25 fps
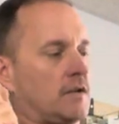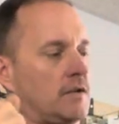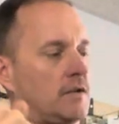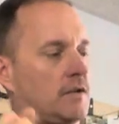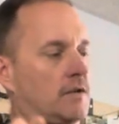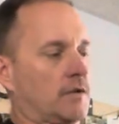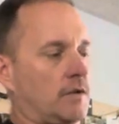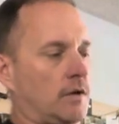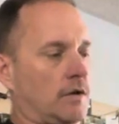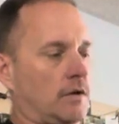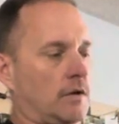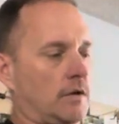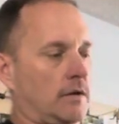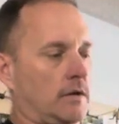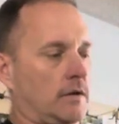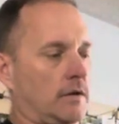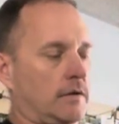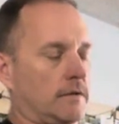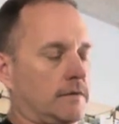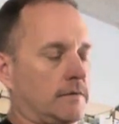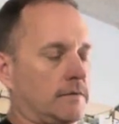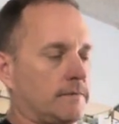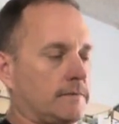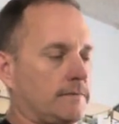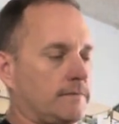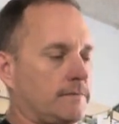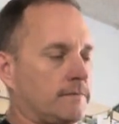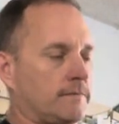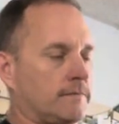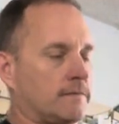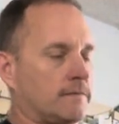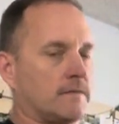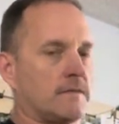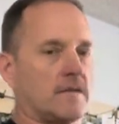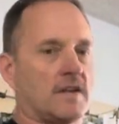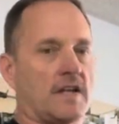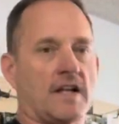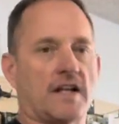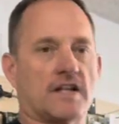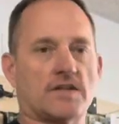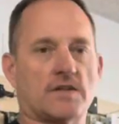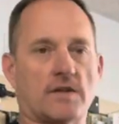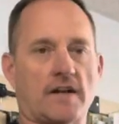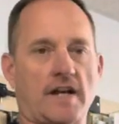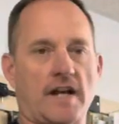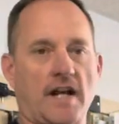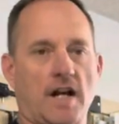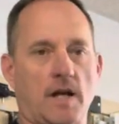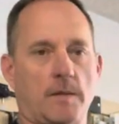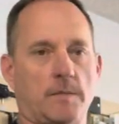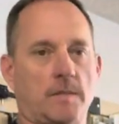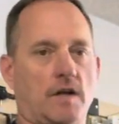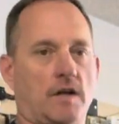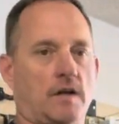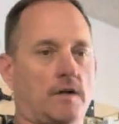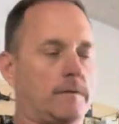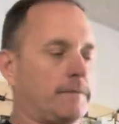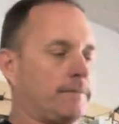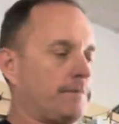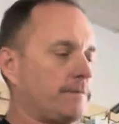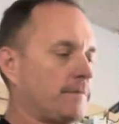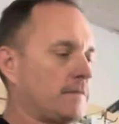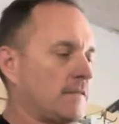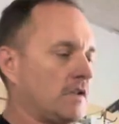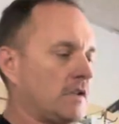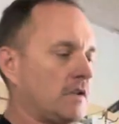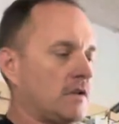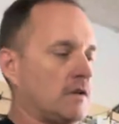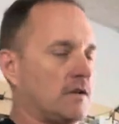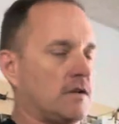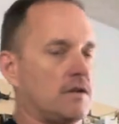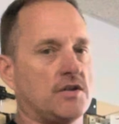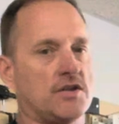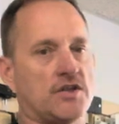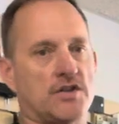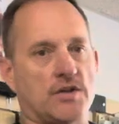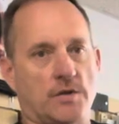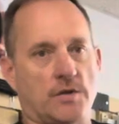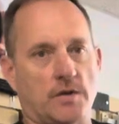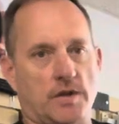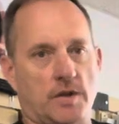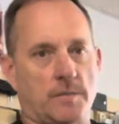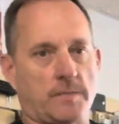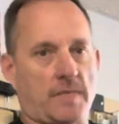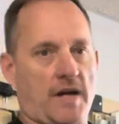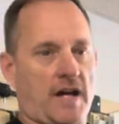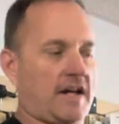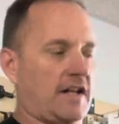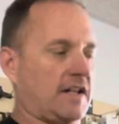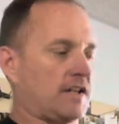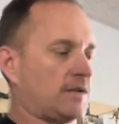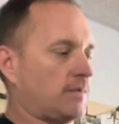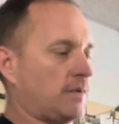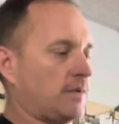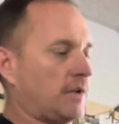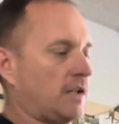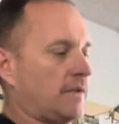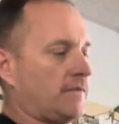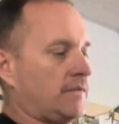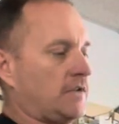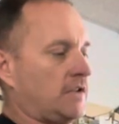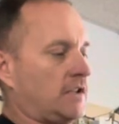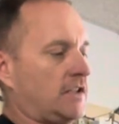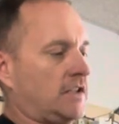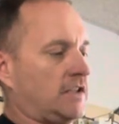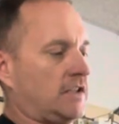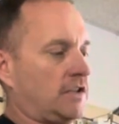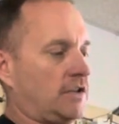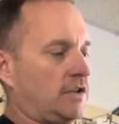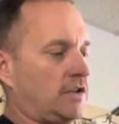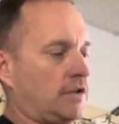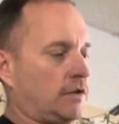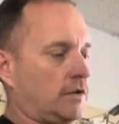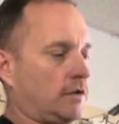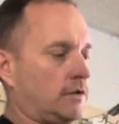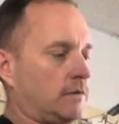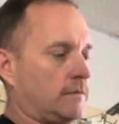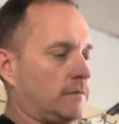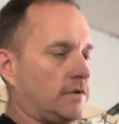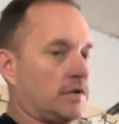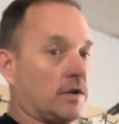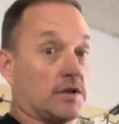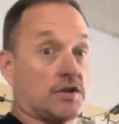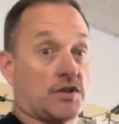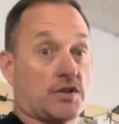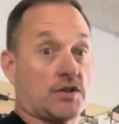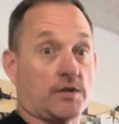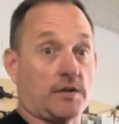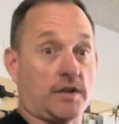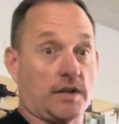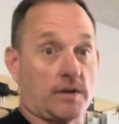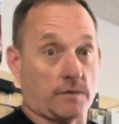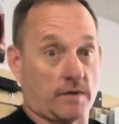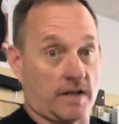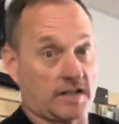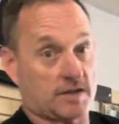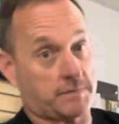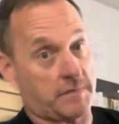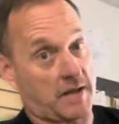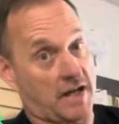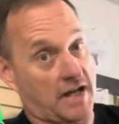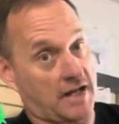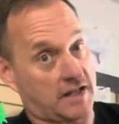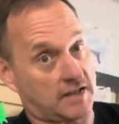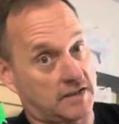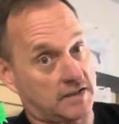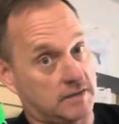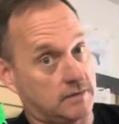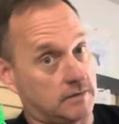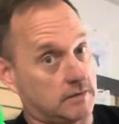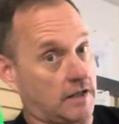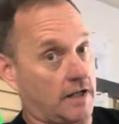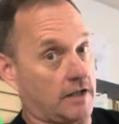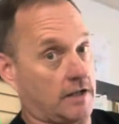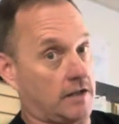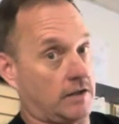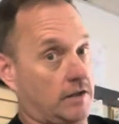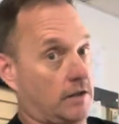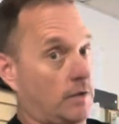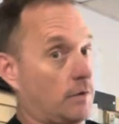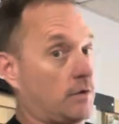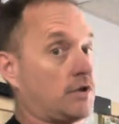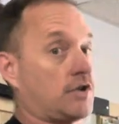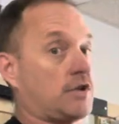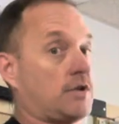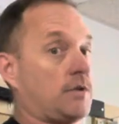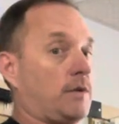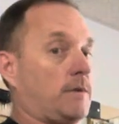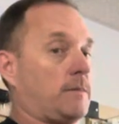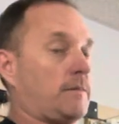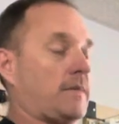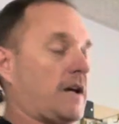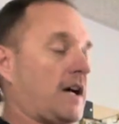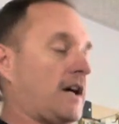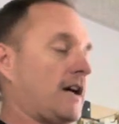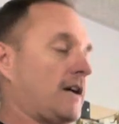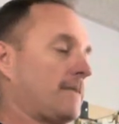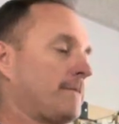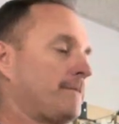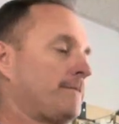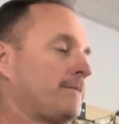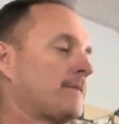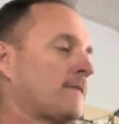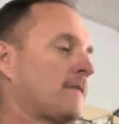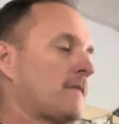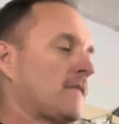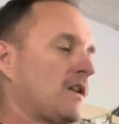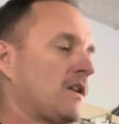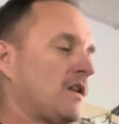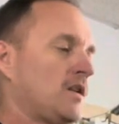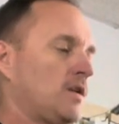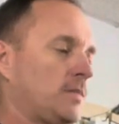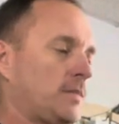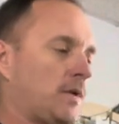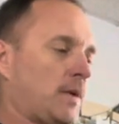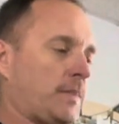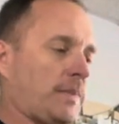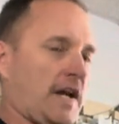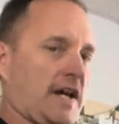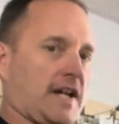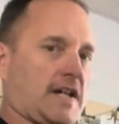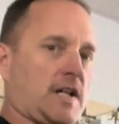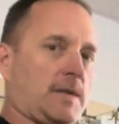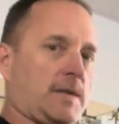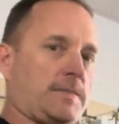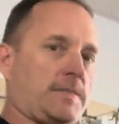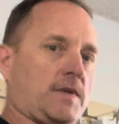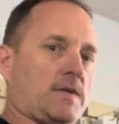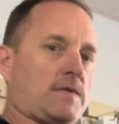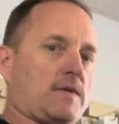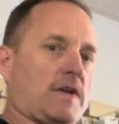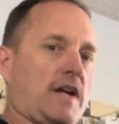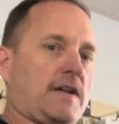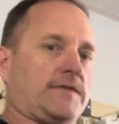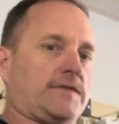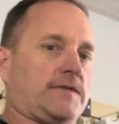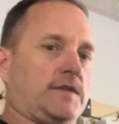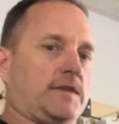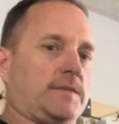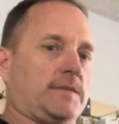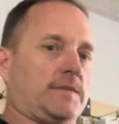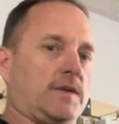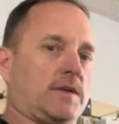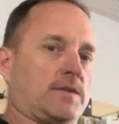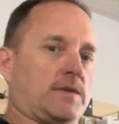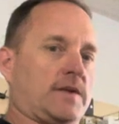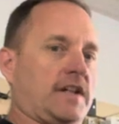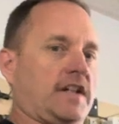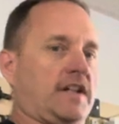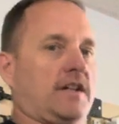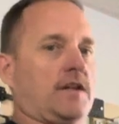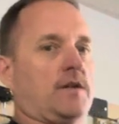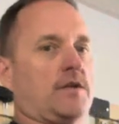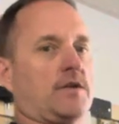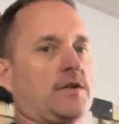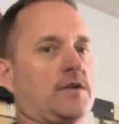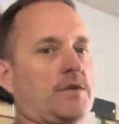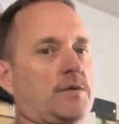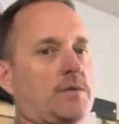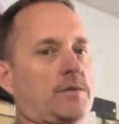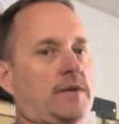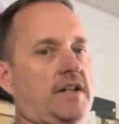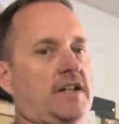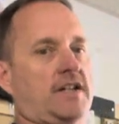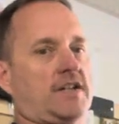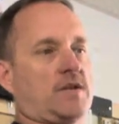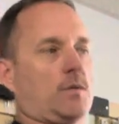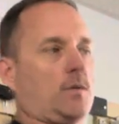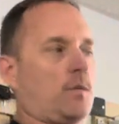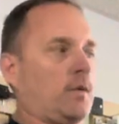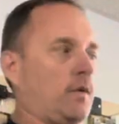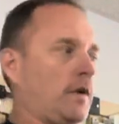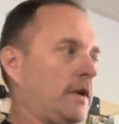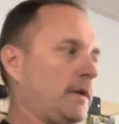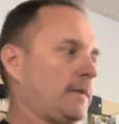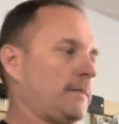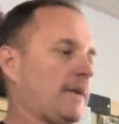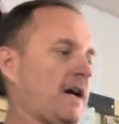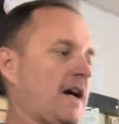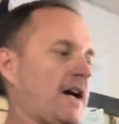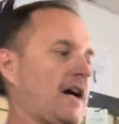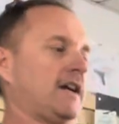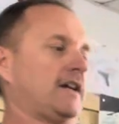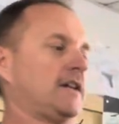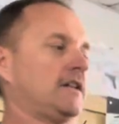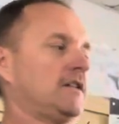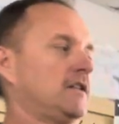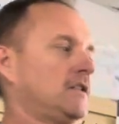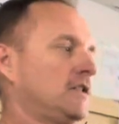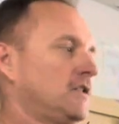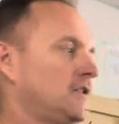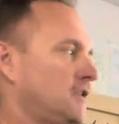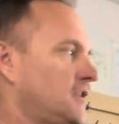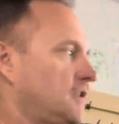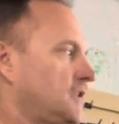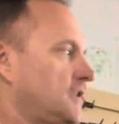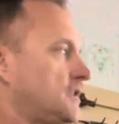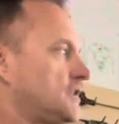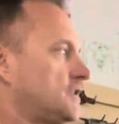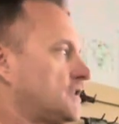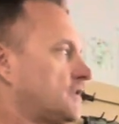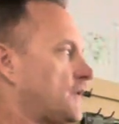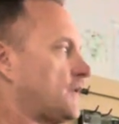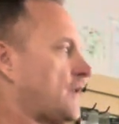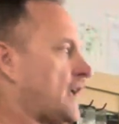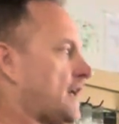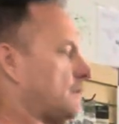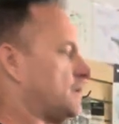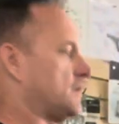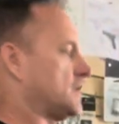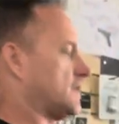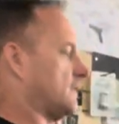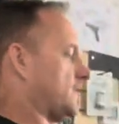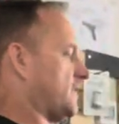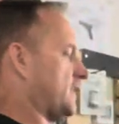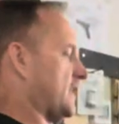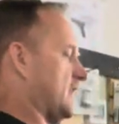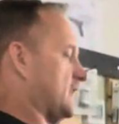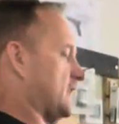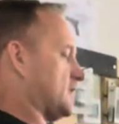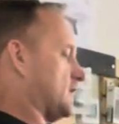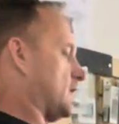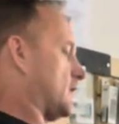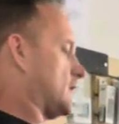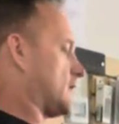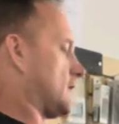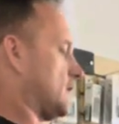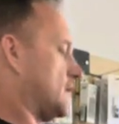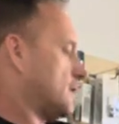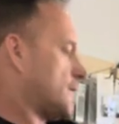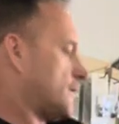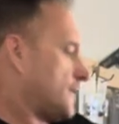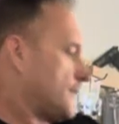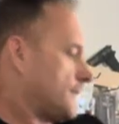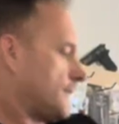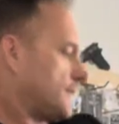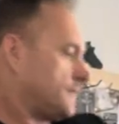your extra ammo, shooting bags, whatever you need to do, your shooting rest bags, not another shooting bag. But pack up your rifle and be ready to go to the range in one bag. So that one's in Flat Dark Earth.